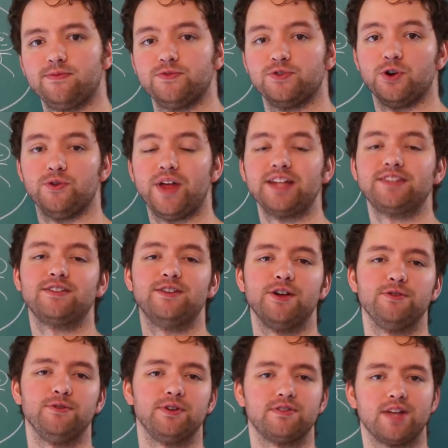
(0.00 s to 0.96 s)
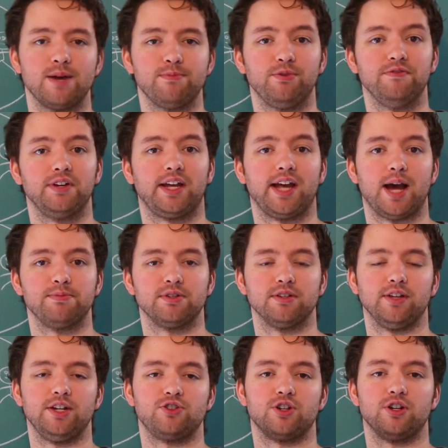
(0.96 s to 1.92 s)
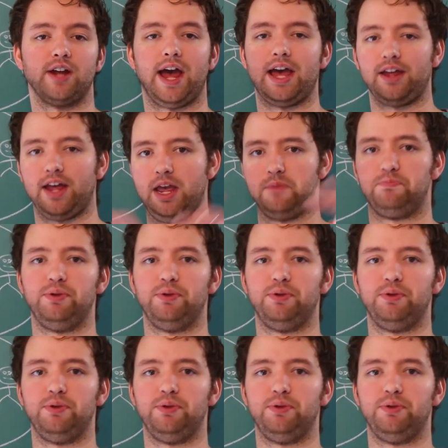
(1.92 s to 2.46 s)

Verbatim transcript: So that's another example of encapsulation at a